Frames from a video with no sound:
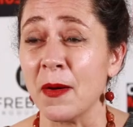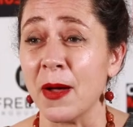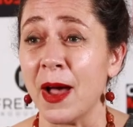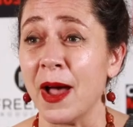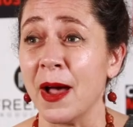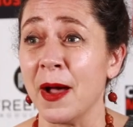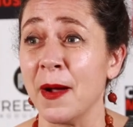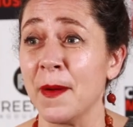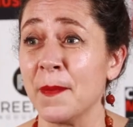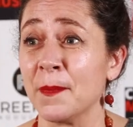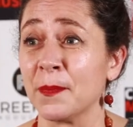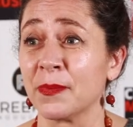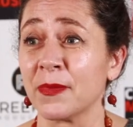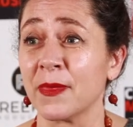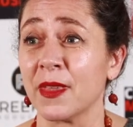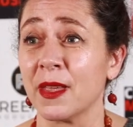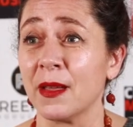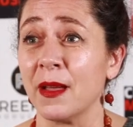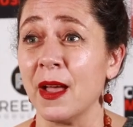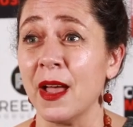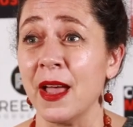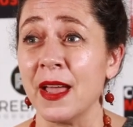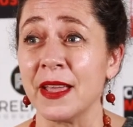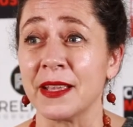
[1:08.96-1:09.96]
Um,
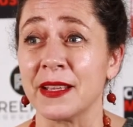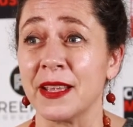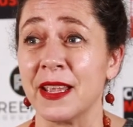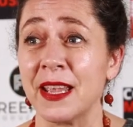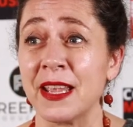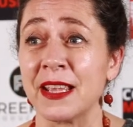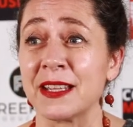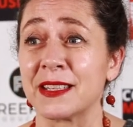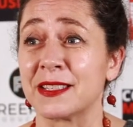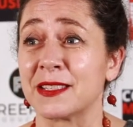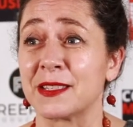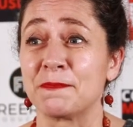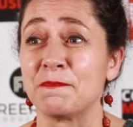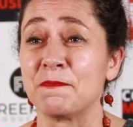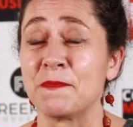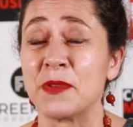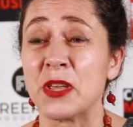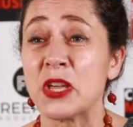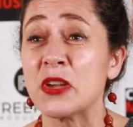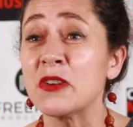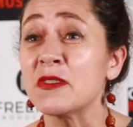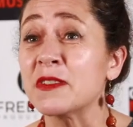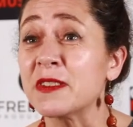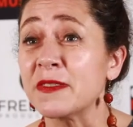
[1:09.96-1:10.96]
uh, it's
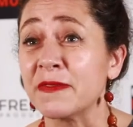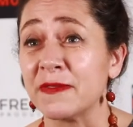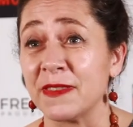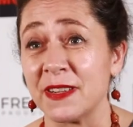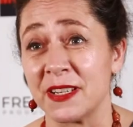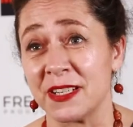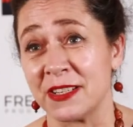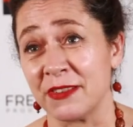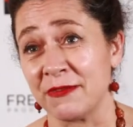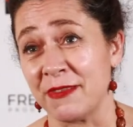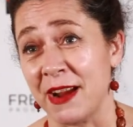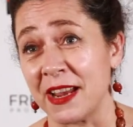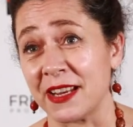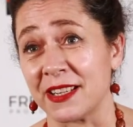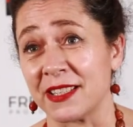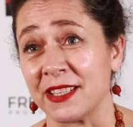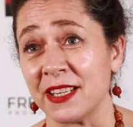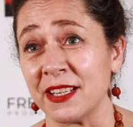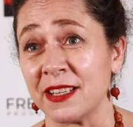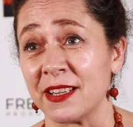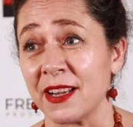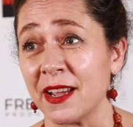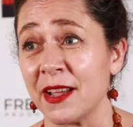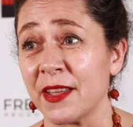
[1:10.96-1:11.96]
beautifully
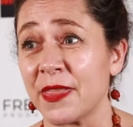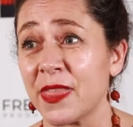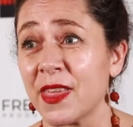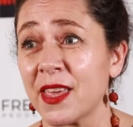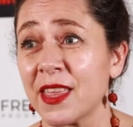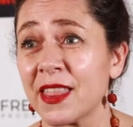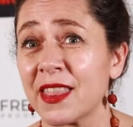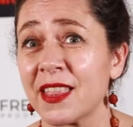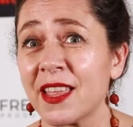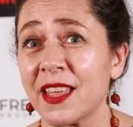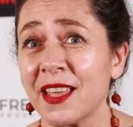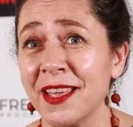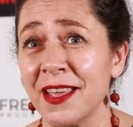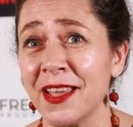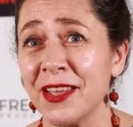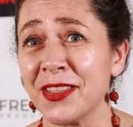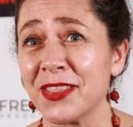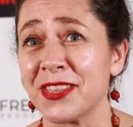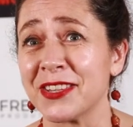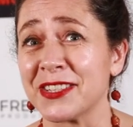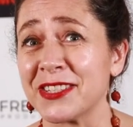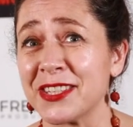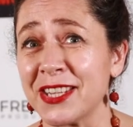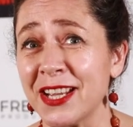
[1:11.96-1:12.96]
directed. I think
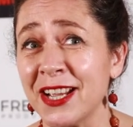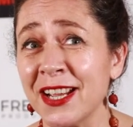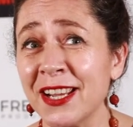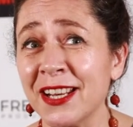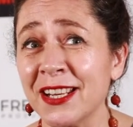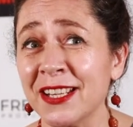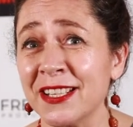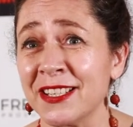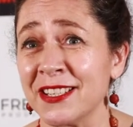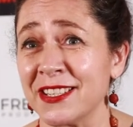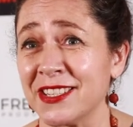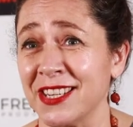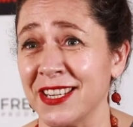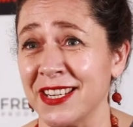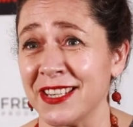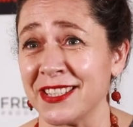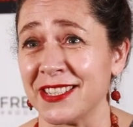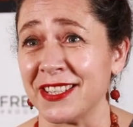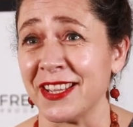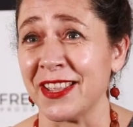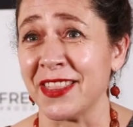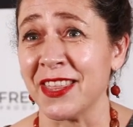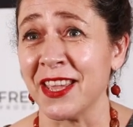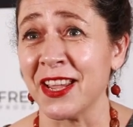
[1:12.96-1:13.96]
the silences,
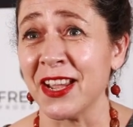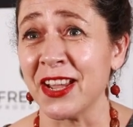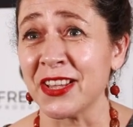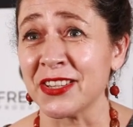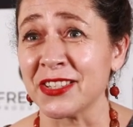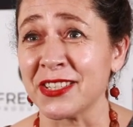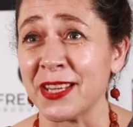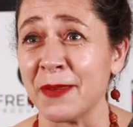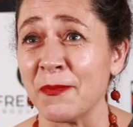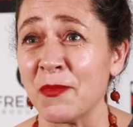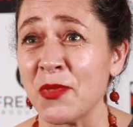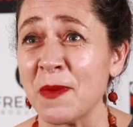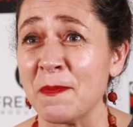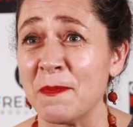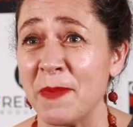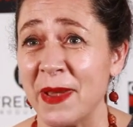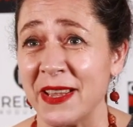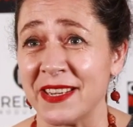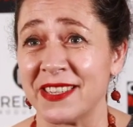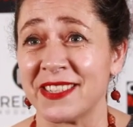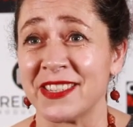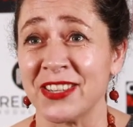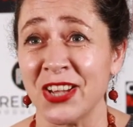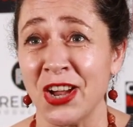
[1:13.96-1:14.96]
I think, are some of the best